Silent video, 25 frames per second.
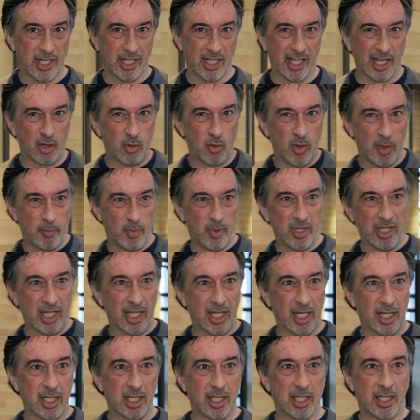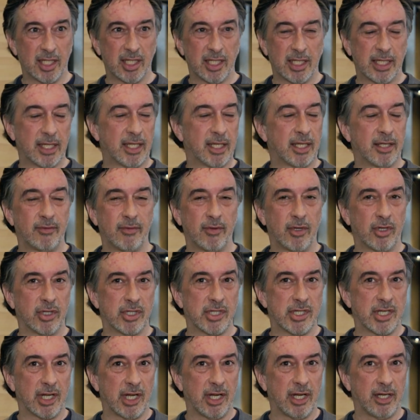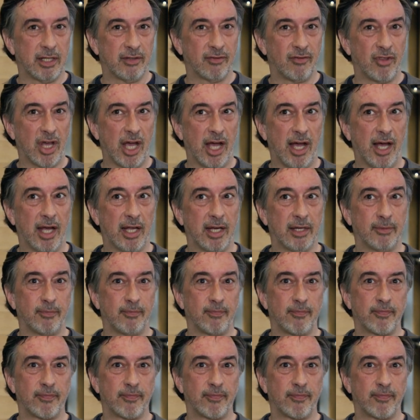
and like whipping. There isn't any of that.